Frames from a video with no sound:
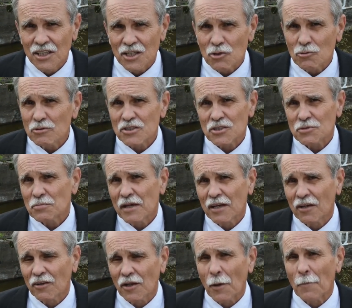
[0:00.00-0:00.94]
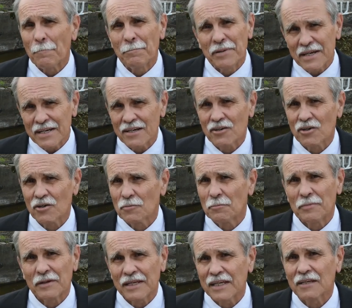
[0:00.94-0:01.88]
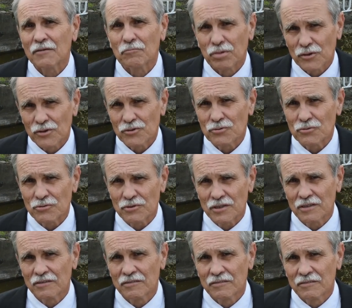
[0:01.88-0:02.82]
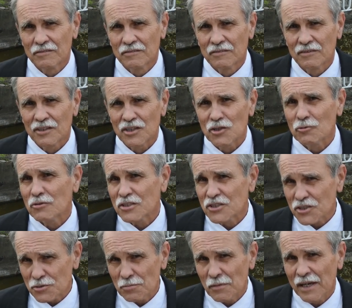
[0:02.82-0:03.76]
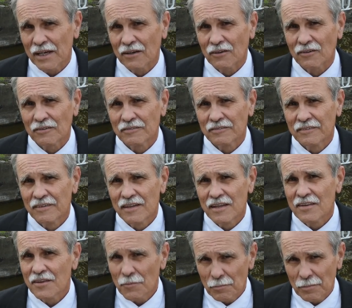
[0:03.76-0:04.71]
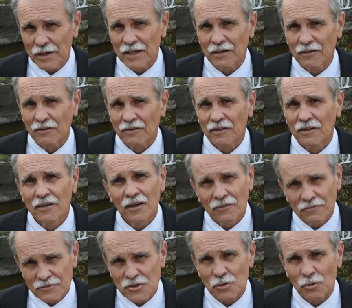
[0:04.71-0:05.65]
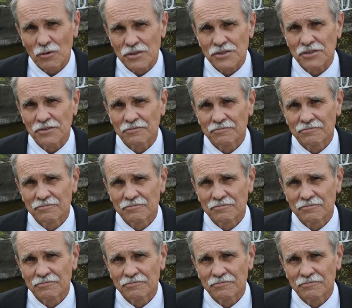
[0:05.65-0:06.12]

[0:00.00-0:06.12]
you would smell beer being brewed. You would smell the Belle of Georgia.